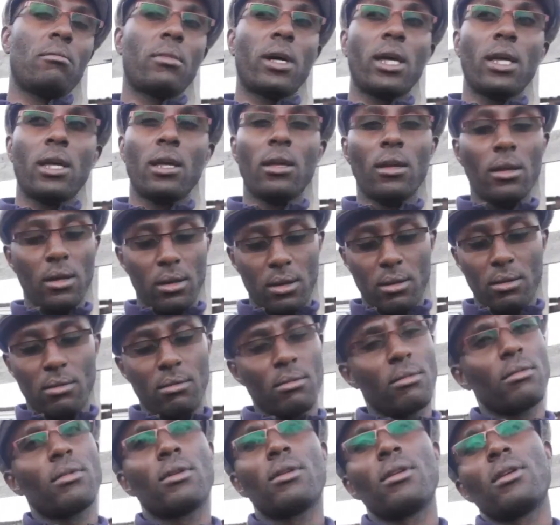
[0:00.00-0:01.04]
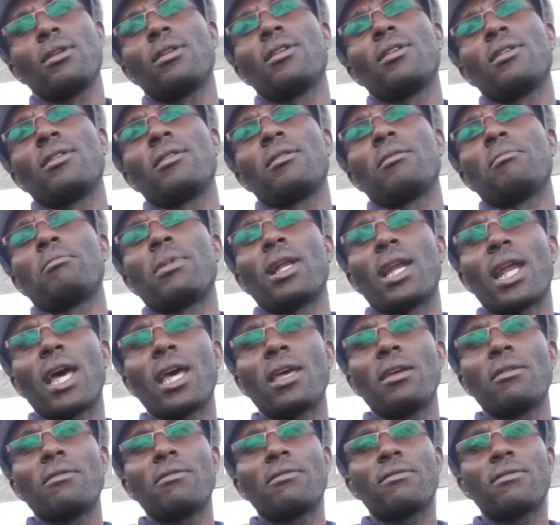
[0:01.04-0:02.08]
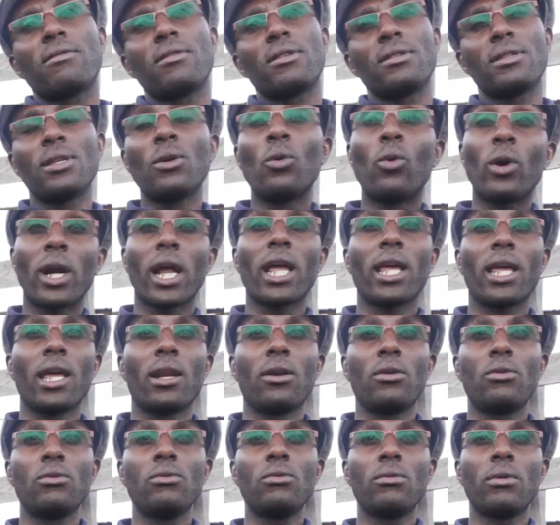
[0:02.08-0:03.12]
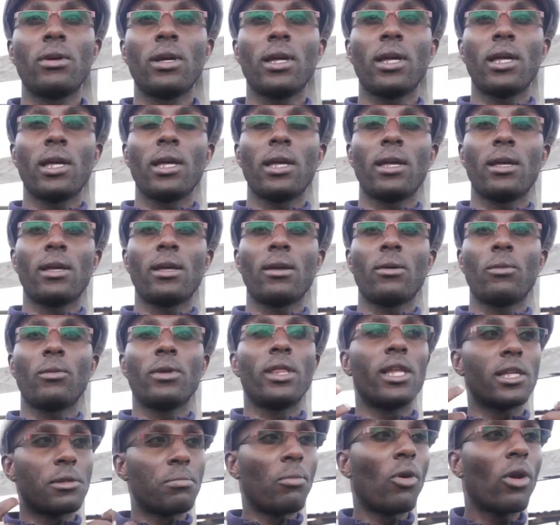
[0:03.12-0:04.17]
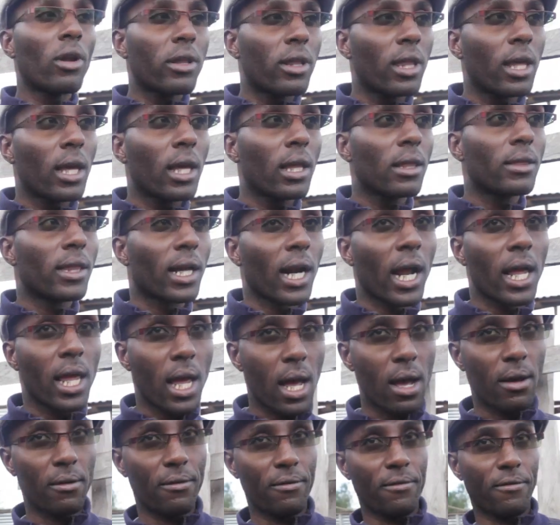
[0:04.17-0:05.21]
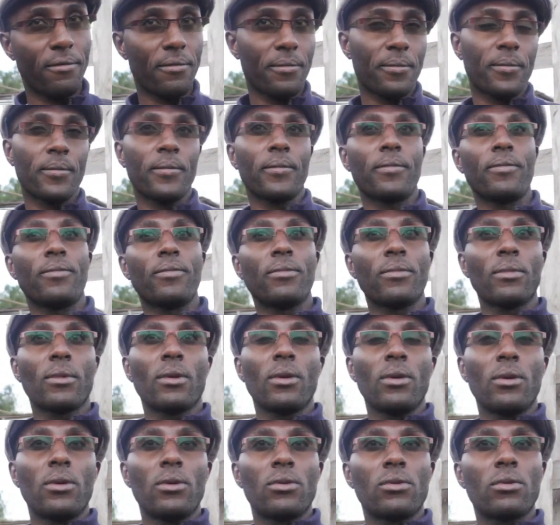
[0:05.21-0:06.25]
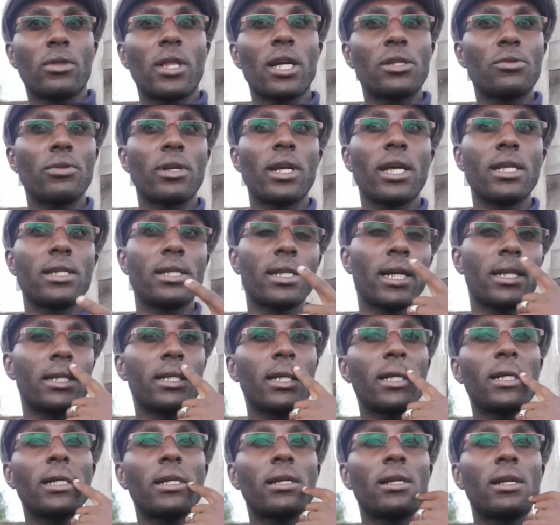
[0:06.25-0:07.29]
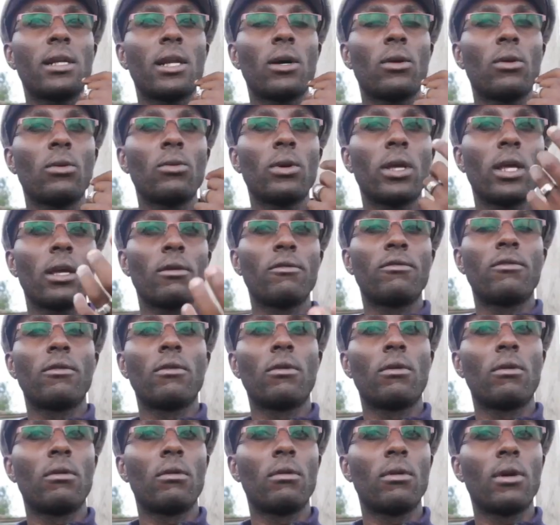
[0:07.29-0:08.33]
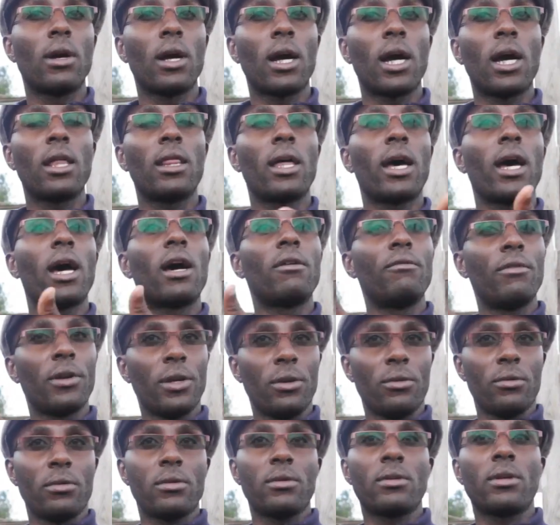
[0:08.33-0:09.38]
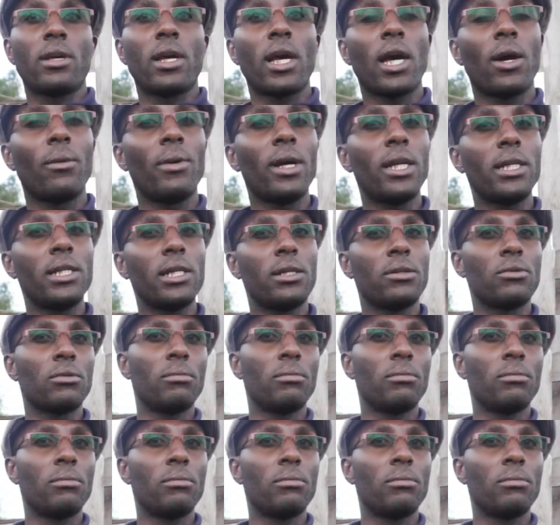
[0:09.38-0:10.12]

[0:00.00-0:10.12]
my life, see what I can do with the small thing that I have. So that's when I started now looking for other avenues. I went